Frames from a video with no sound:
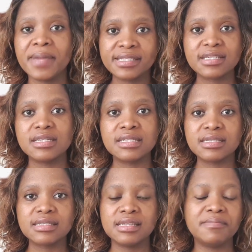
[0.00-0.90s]

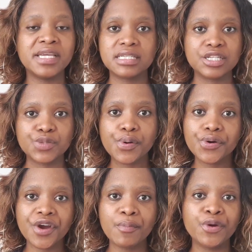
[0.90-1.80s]
maintenance in a maintenance
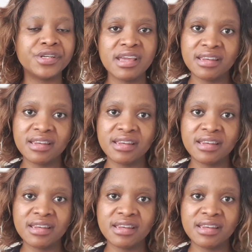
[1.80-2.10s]
program or in